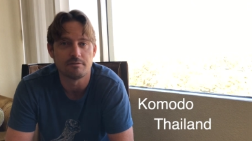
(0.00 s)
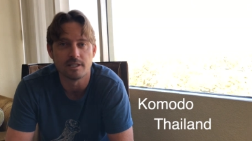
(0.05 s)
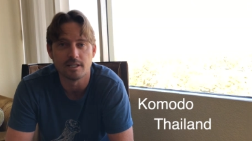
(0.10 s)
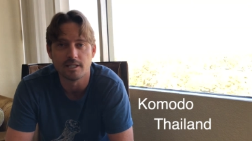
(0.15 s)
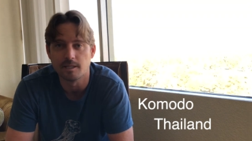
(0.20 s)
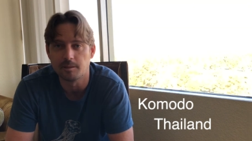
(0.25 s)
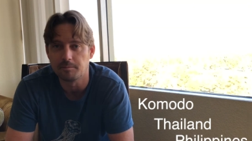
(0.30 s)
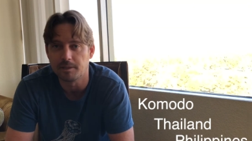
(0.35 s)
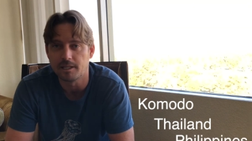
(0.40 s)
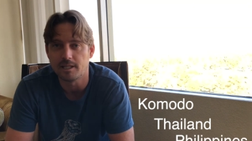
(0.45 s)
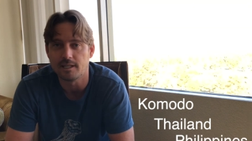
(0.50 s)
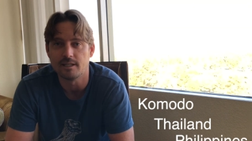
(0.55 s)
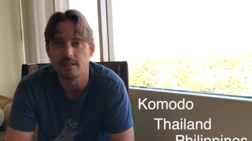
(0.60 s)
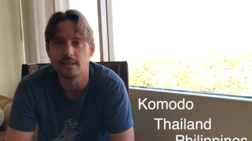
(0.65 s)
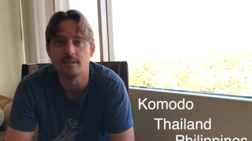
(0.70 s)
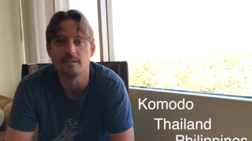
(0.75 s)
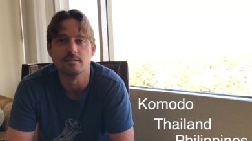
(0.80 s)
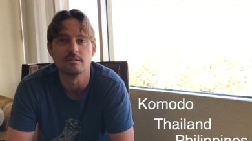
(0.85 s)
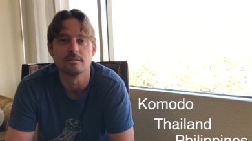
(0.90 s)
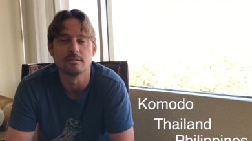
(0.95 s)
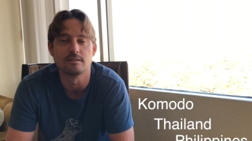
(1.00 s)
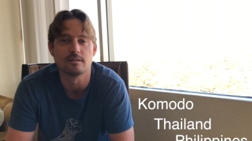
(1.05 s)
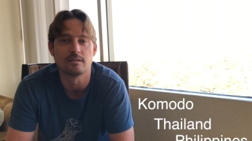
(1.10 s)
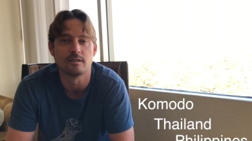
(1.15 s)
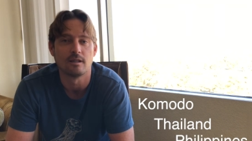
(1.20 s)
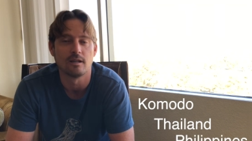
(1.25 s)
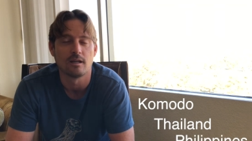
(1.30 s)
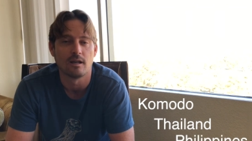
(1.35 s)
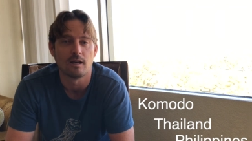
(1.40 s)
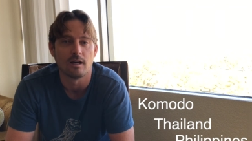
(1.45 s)
Philippines,
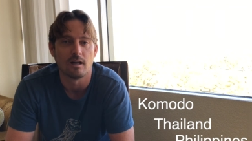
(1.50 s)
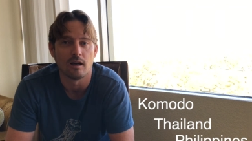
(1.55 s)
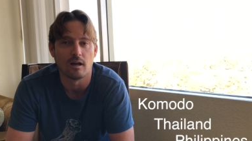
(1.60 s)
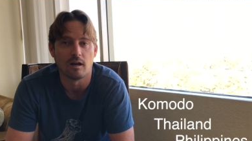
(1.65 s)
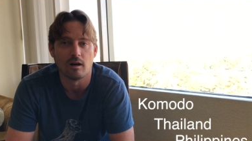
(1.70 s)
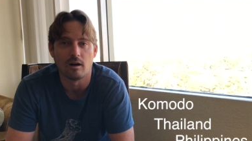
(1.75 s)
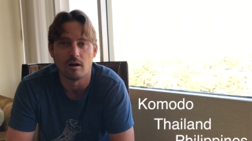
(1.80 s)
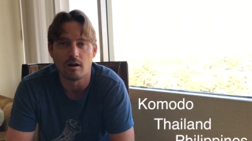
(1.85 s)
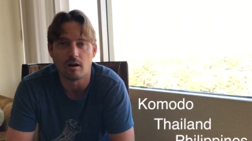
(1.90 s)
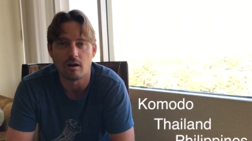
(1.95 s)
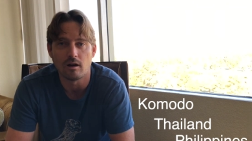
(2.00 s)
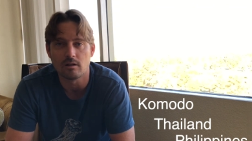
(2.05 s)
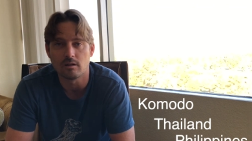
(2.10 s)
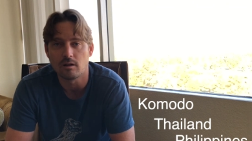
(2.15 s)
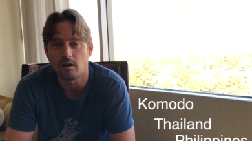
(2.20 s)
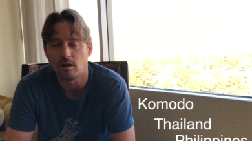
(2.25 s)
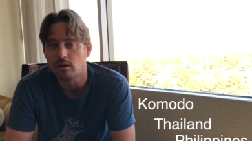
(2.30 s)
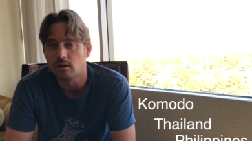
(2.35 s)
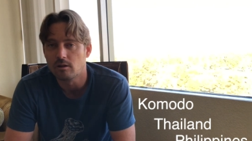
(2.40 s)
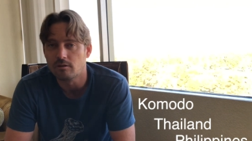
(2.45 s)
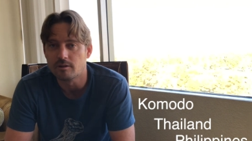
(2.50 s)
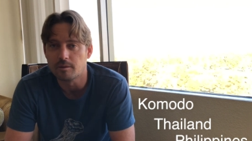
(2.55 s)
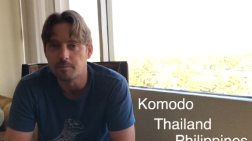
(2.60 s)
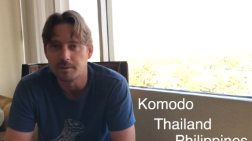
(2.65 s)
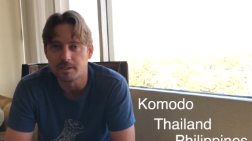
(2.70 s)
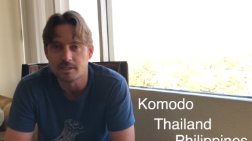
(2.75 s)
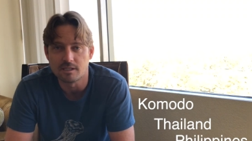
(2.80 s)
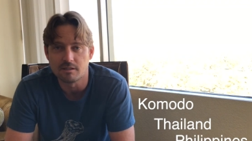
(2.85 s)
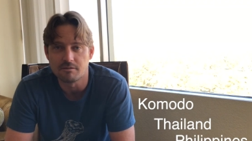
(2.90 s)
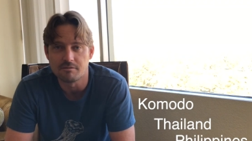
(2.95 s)
all over the
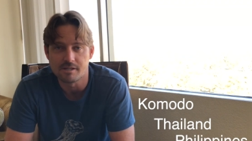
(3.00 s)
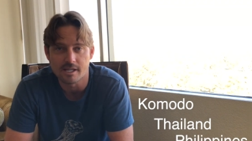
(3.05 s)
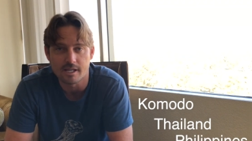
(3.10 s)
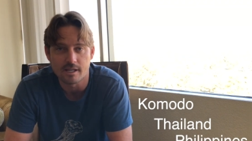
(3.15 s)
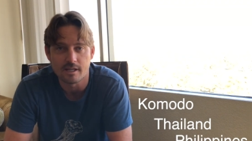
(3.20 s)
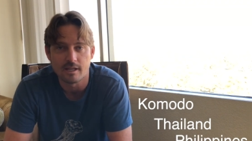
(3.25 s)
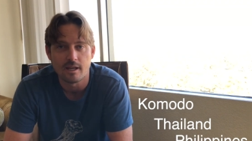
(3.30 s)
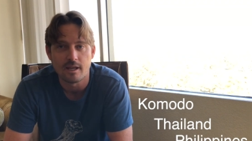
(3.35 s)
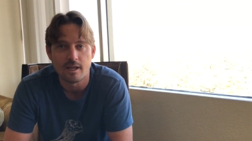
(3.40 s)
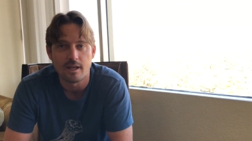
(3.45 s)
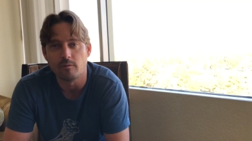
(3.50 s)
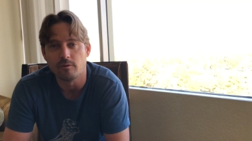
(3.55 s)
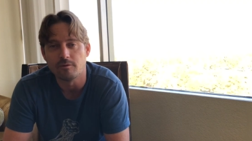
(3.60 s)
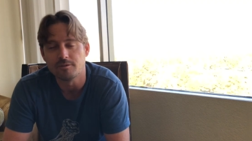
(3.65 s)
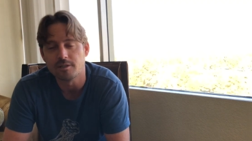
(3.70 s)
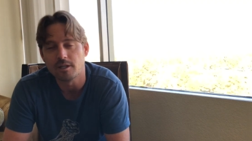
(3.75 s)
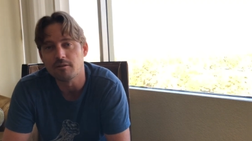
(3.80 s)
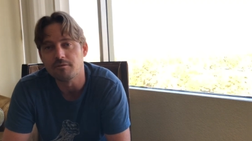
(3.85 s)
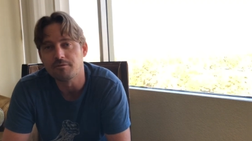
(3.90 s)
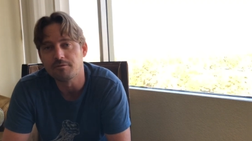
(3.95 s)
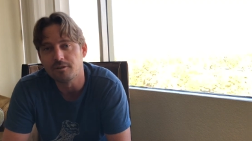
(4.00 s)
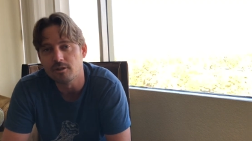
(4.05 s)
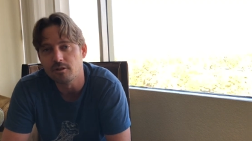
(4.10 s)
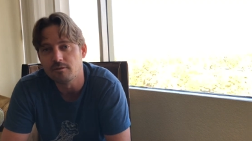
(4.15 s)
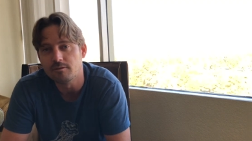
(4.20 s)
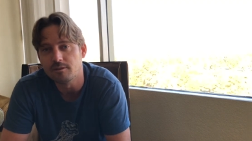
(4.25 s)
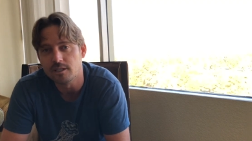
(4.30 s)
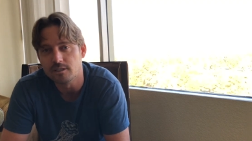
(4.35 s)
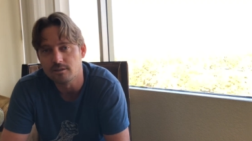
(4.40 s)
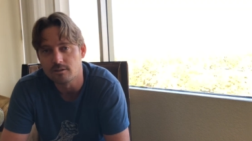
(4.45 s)
Pacific. We've done a
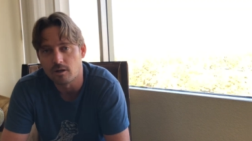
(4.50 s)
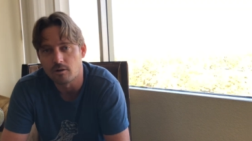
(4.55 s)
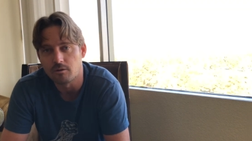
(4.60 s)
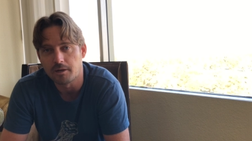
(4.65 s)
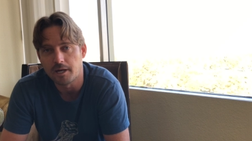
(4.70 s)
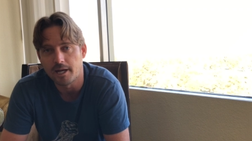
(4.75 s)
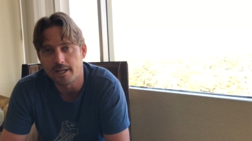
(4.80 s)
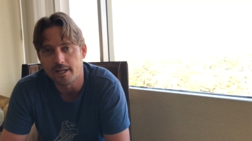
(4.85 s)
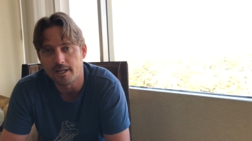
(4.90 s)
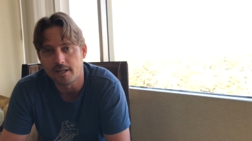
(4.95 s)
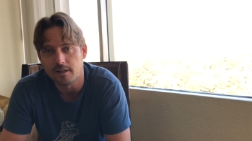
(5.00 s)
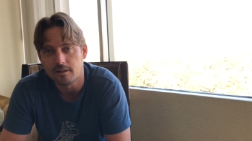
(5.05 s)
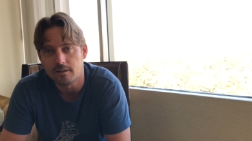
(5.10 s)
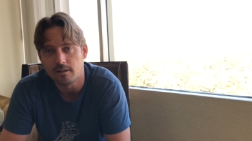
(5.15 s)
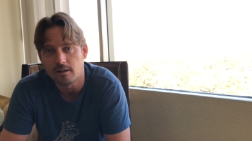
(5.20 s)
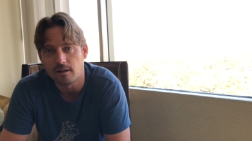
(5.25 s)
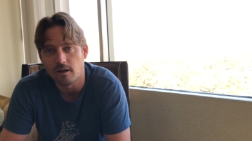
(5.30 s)
few of these already.